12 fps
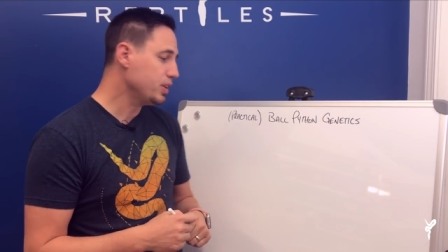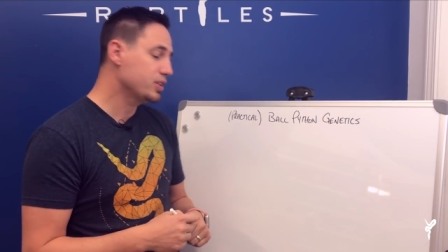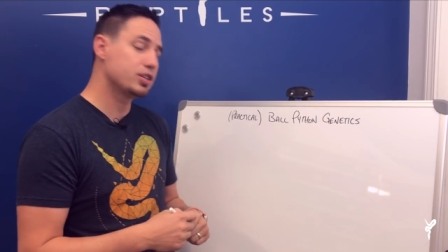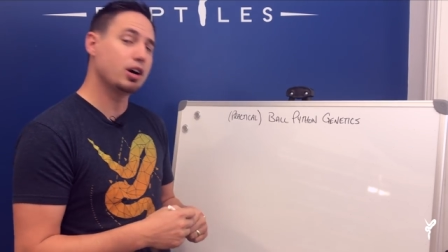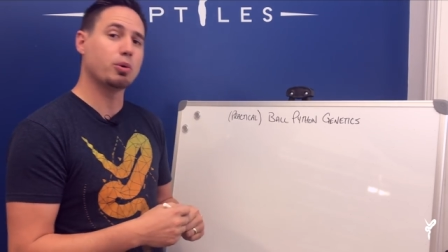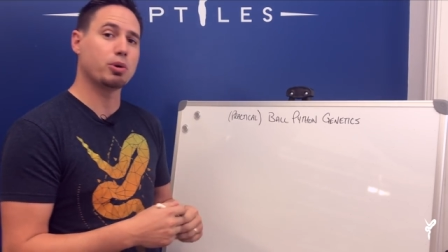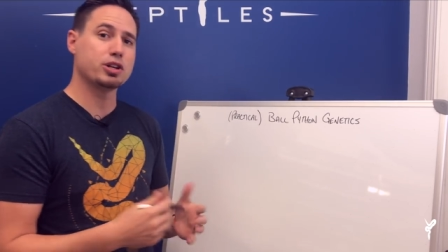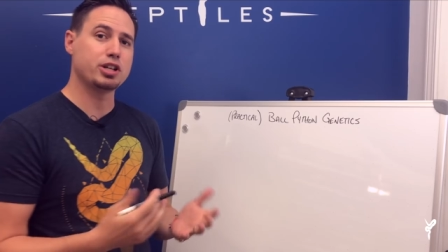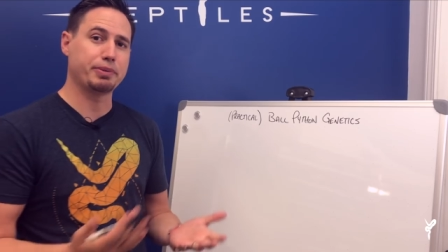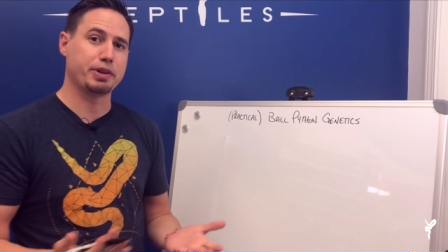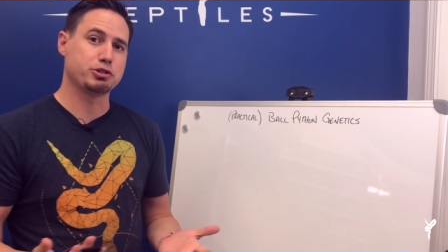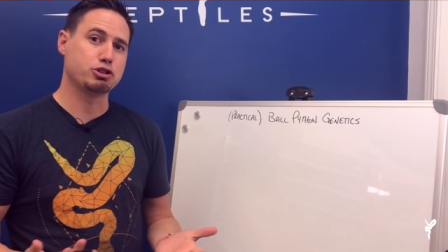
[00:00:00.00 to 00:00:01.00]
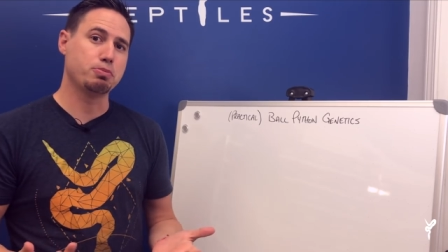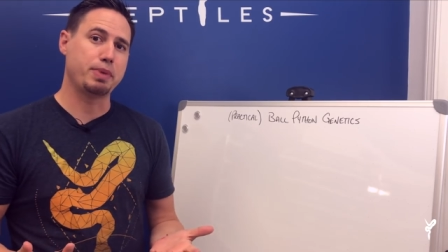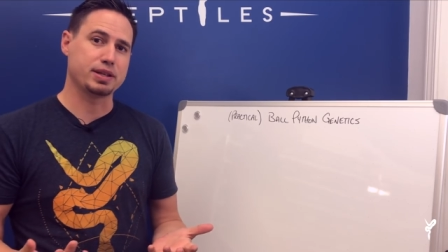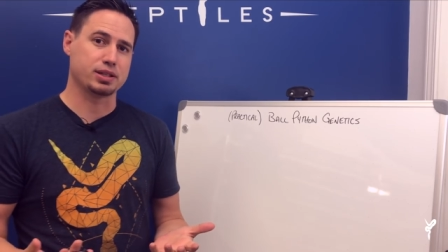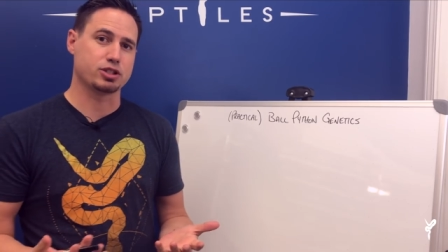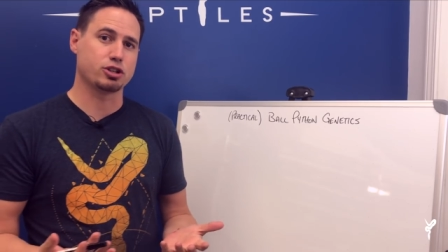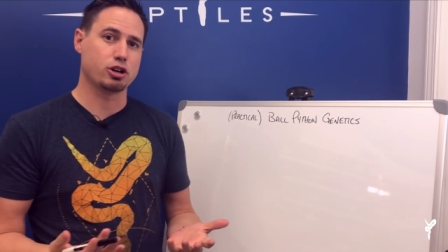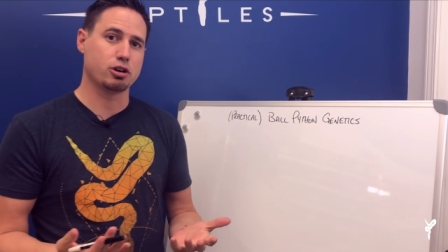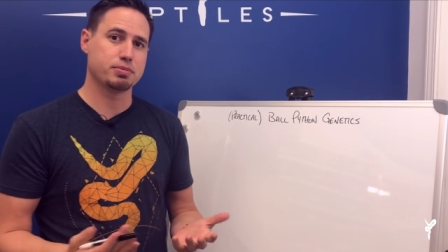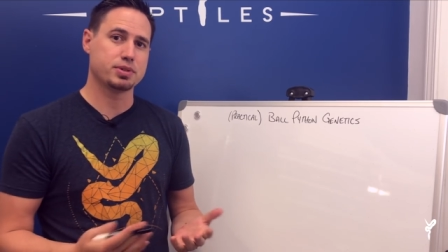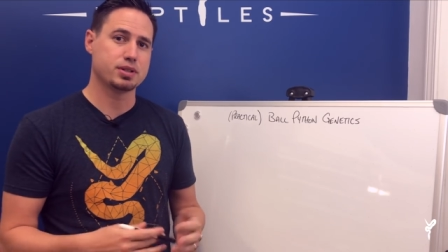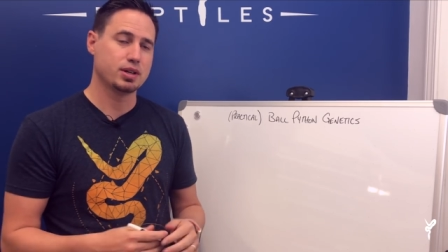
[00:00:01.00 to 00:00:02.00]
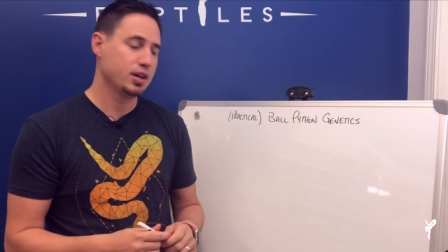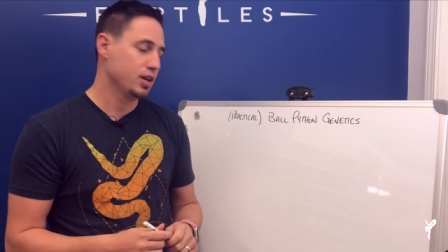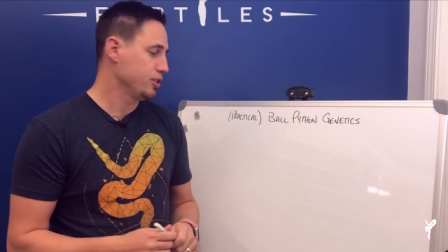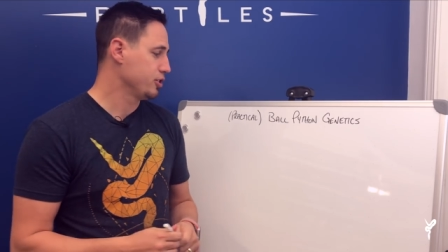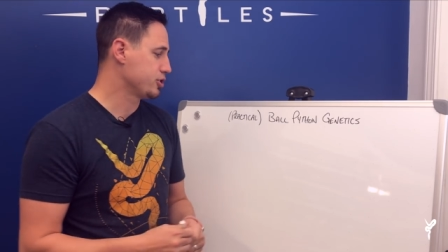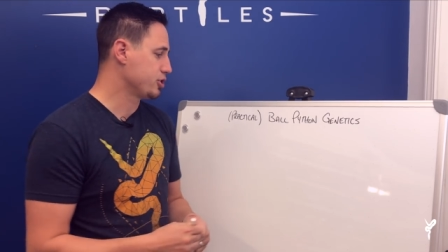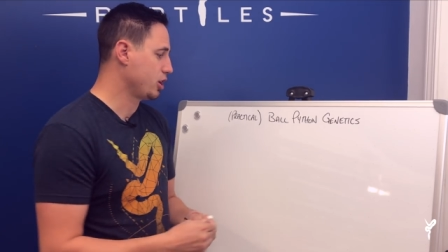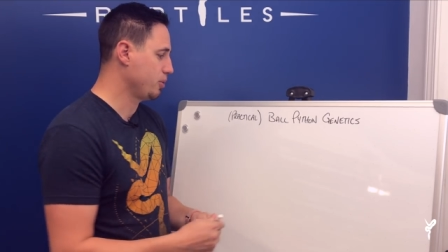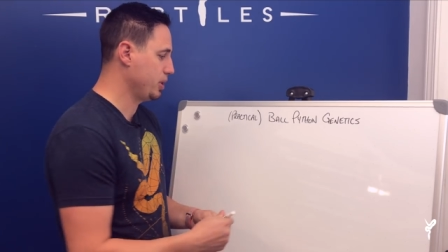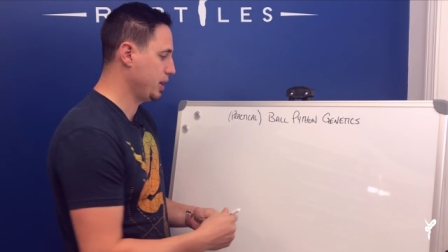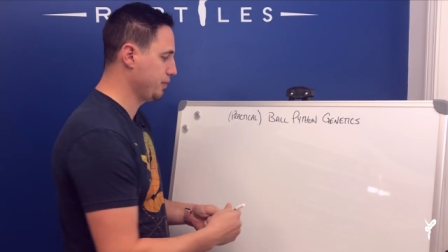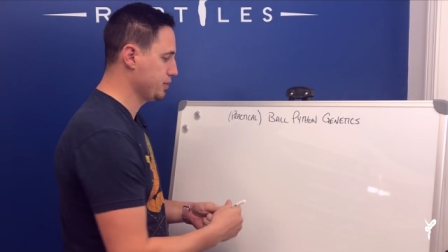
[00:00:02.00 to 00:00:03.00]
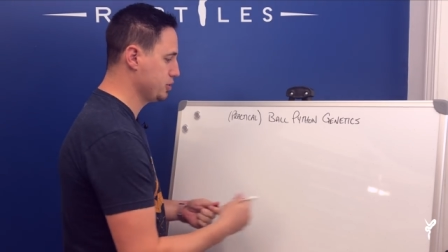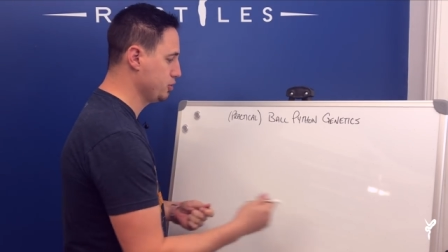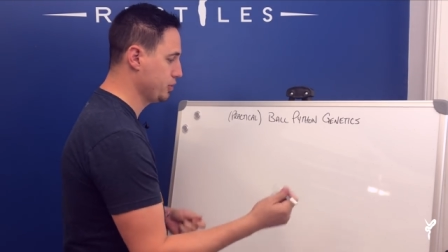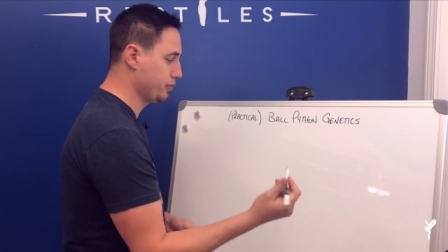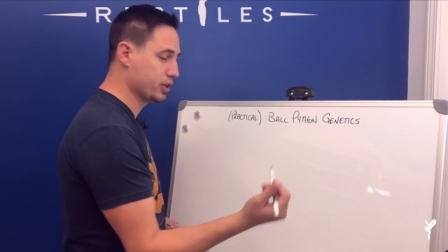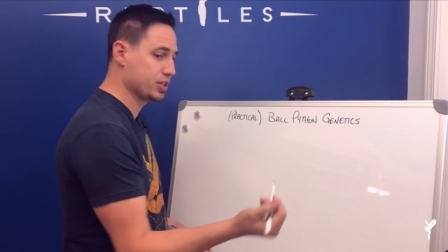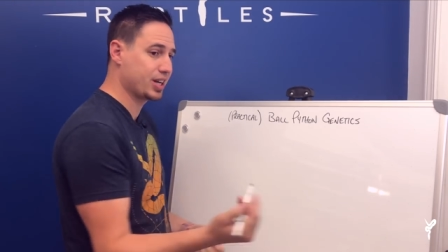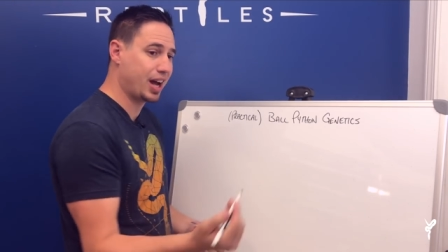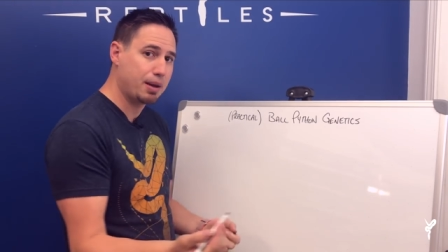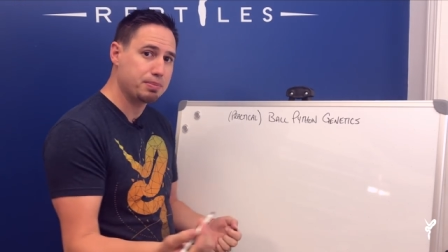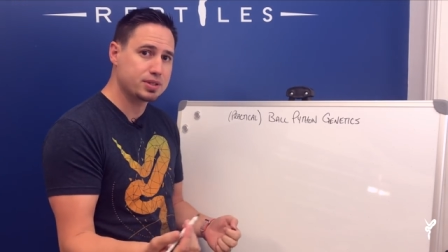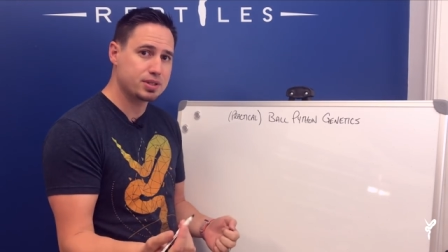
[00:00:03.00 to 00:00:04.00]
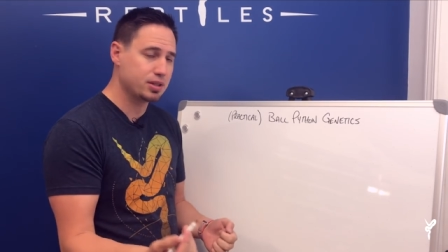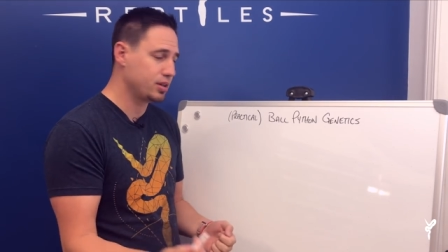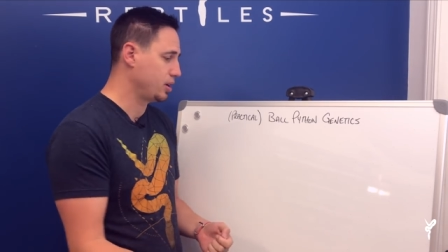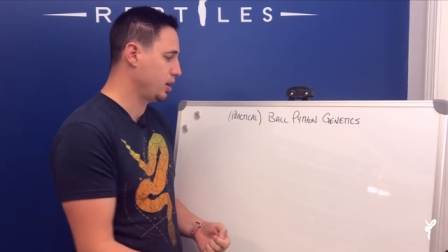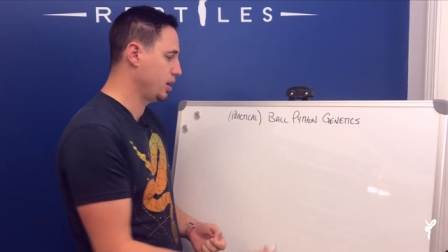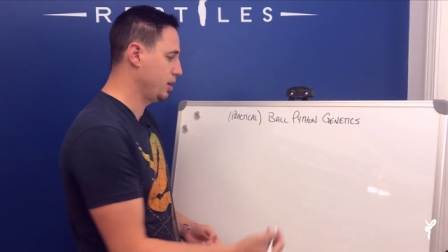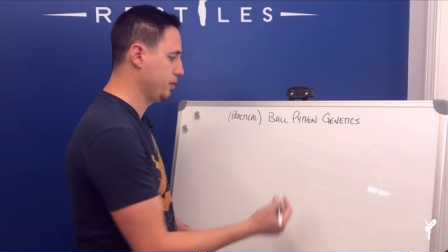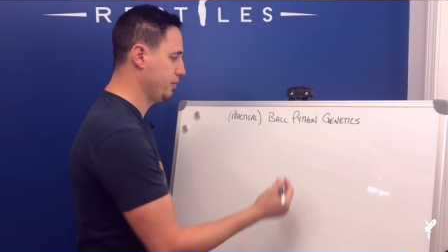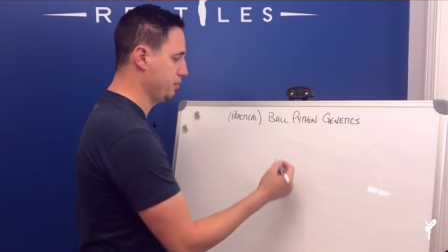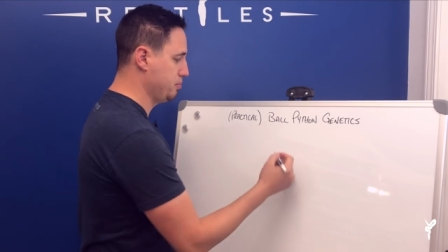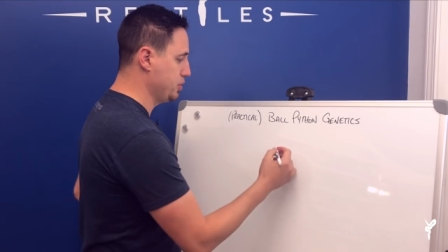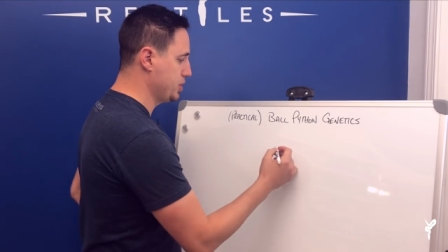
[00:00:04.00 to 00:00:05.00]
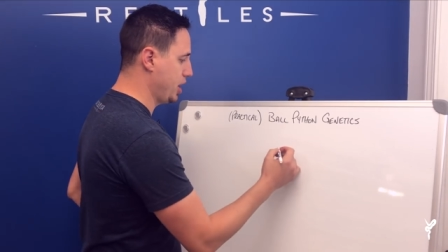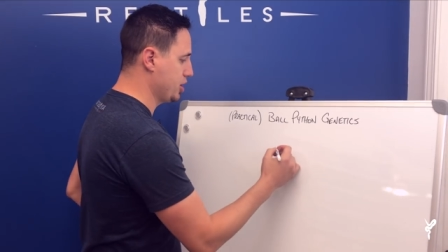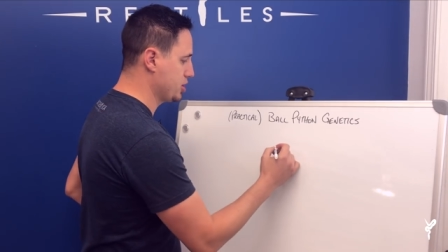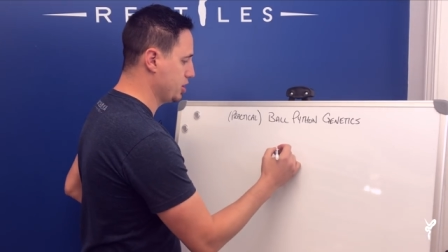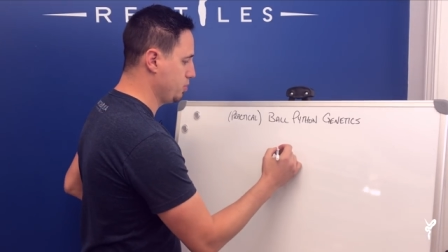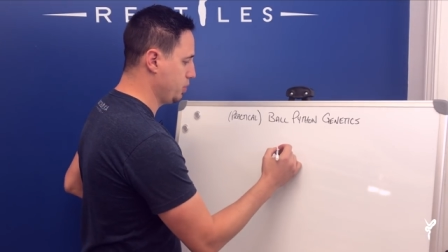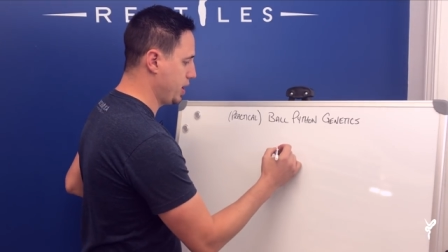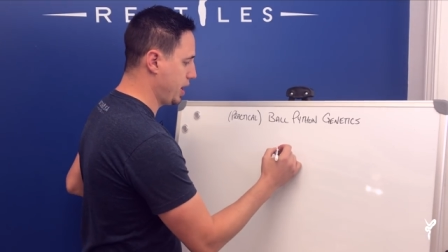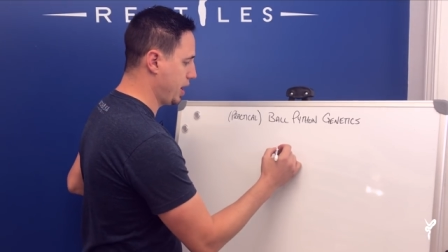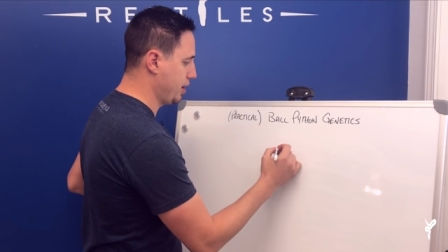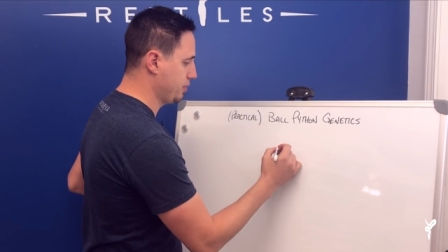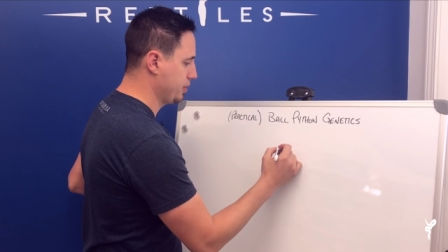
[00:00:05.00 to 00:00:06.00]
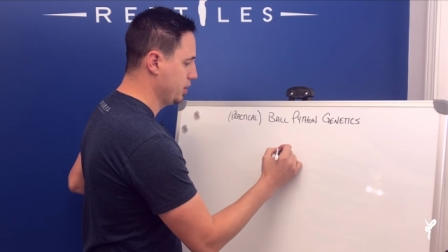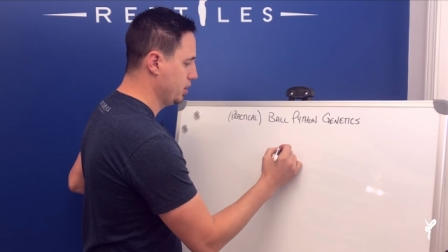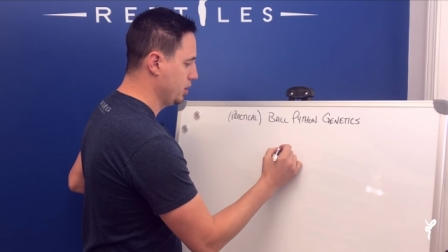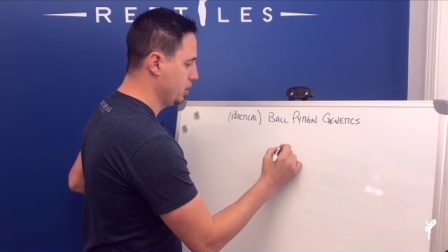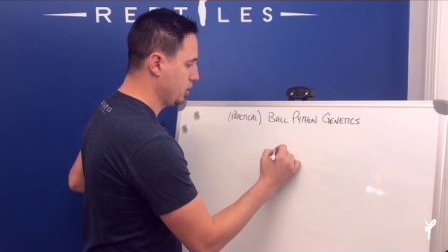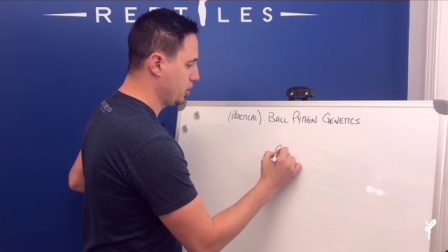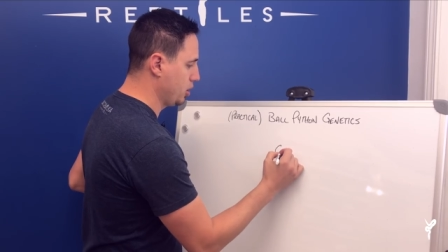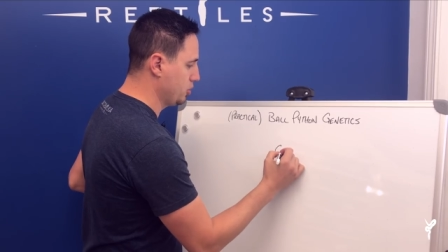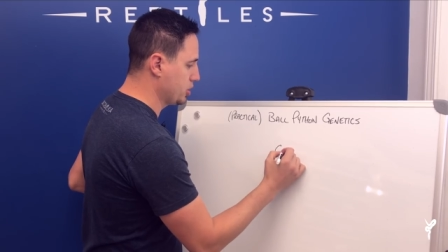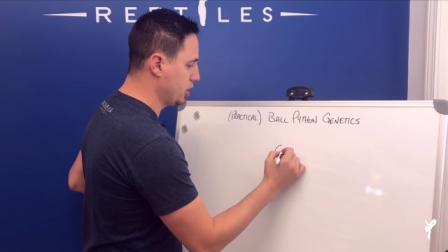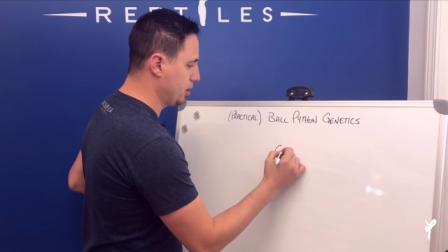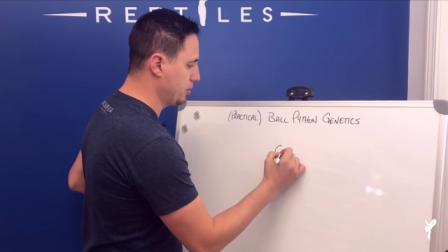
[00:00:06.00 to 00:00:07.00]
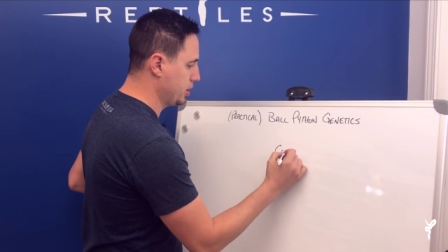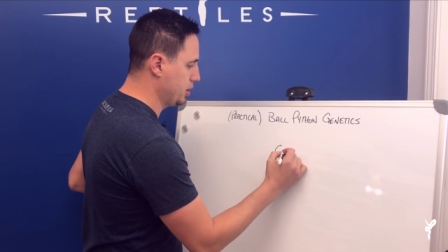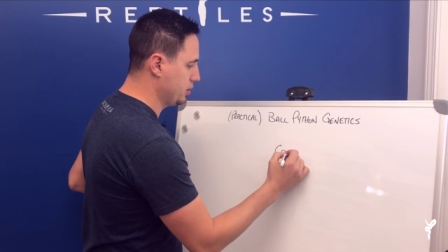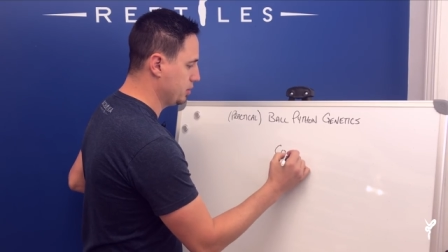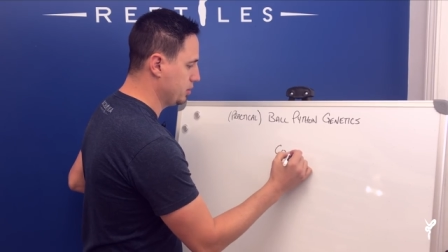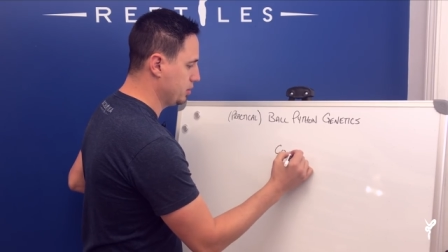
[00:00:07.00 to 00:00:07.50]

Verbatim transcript: So we're going to talk about the two basic terms. To start, we have two different types of mutation. We have codominant.